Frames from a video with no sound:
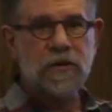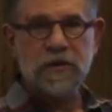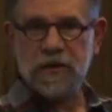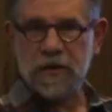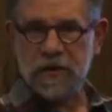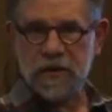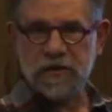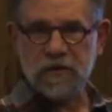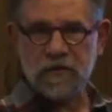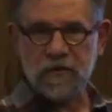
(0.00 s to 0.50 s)

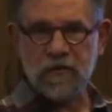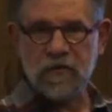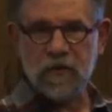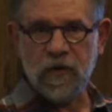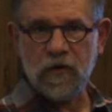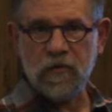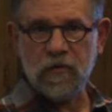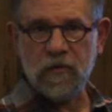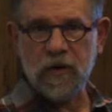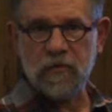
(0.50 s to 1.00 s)
So is everyone
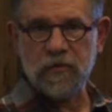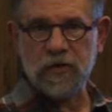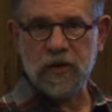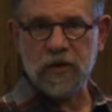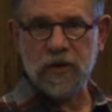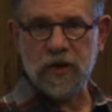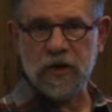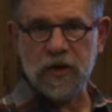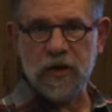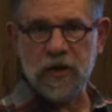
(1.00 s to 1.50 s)
following what I'm
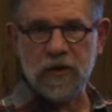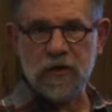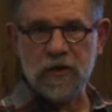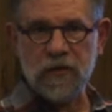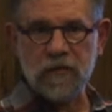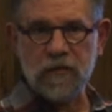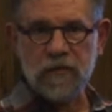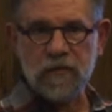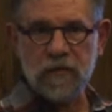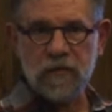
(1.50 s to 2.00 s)
trying to get at
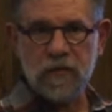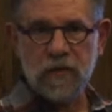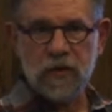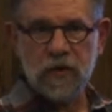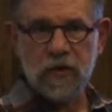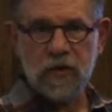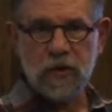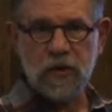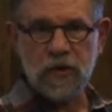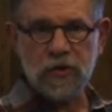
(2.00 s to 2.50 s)
here?
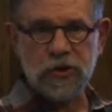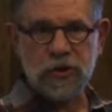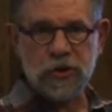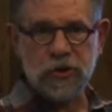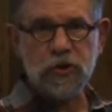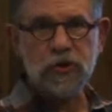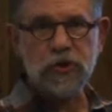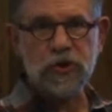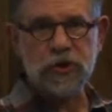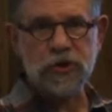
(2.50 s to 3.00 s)
You use
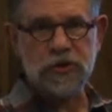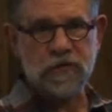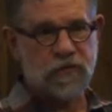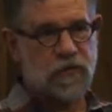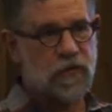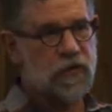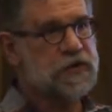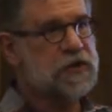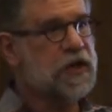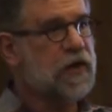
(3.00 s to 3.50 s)
assertions,
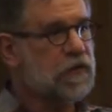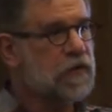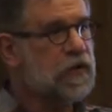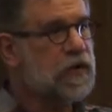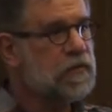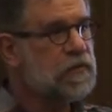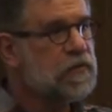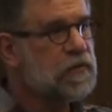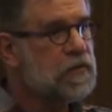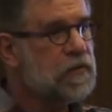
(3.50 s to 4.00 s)
of course, heavily.
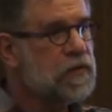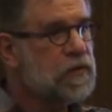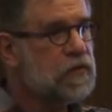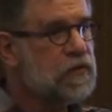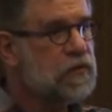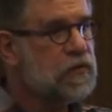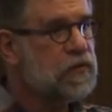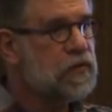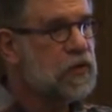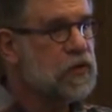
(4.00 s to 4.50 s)

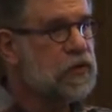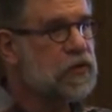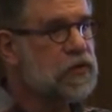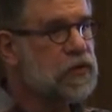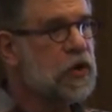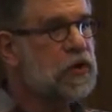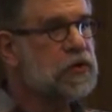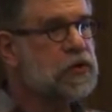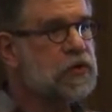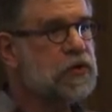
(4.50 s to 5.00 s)
You
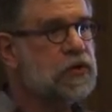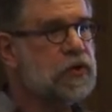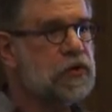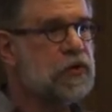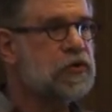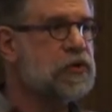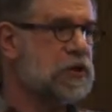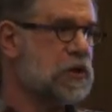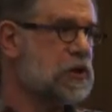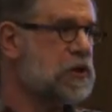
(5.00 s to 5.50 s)
use also
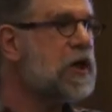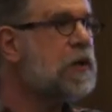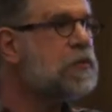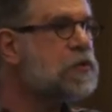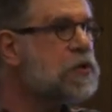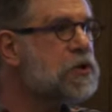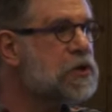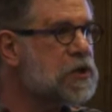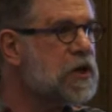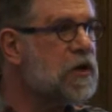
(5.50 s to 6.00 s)
use
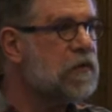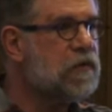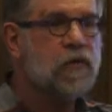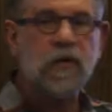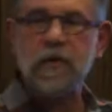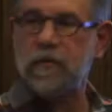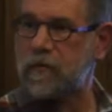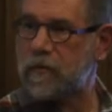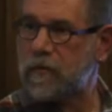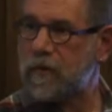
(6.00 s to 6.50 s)
exceptions heavily.
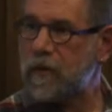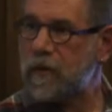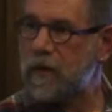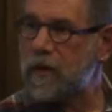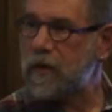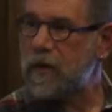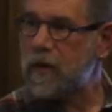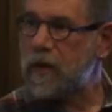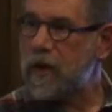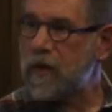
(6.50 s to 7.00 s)

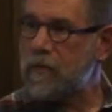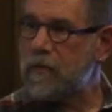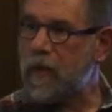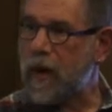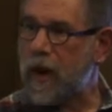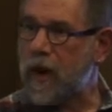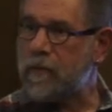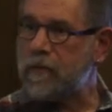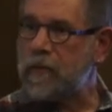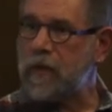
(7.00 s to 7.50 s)

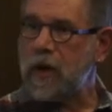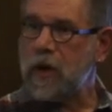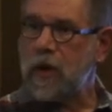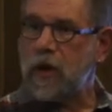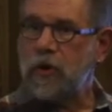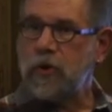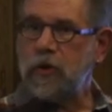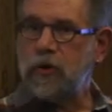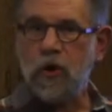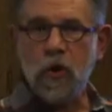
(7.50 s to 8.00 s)
But
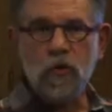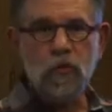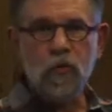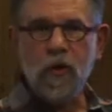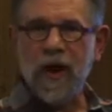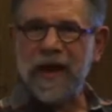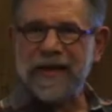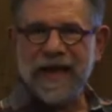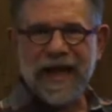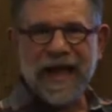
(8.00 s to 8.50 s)
you don't
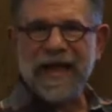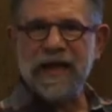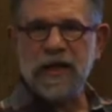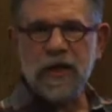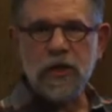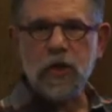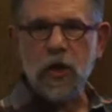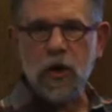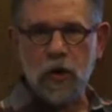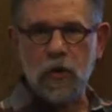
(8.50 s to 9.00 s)
write
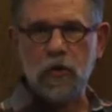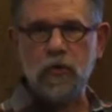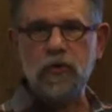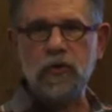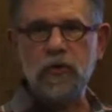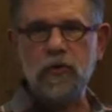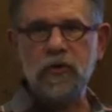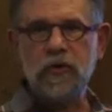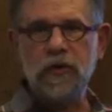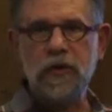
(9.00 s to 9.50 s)
any code
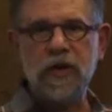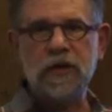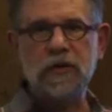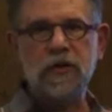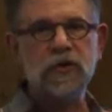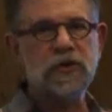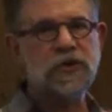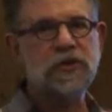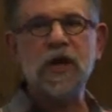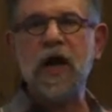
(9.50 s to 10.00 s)
that
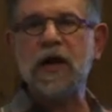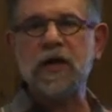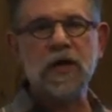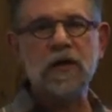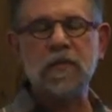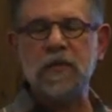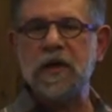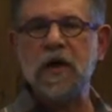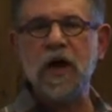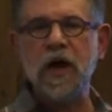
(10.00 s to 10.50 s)
is not
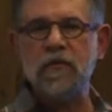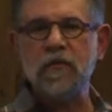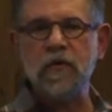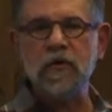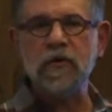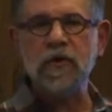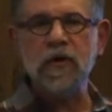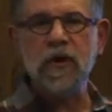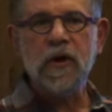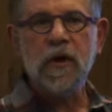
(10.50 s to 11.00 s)
going to be
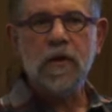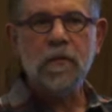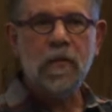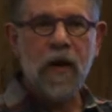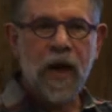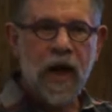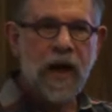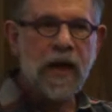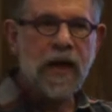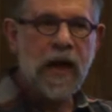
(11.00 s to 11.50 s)
covered
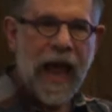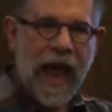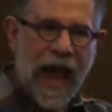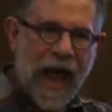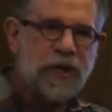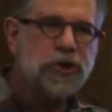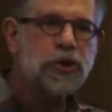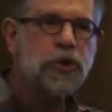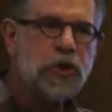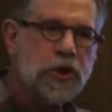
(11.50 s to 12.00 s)
by
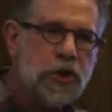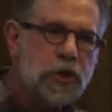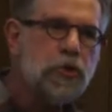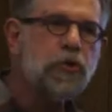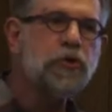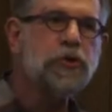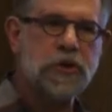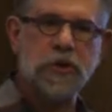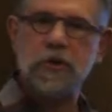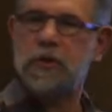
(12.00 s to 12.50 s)
actually
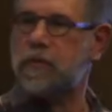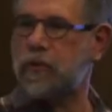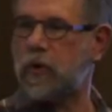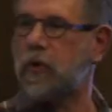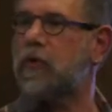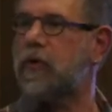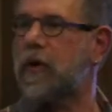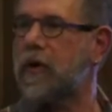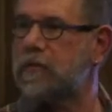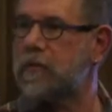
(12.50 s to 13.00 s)
using the
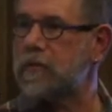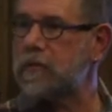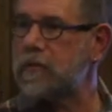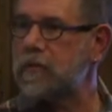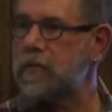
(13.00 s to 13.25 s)
program.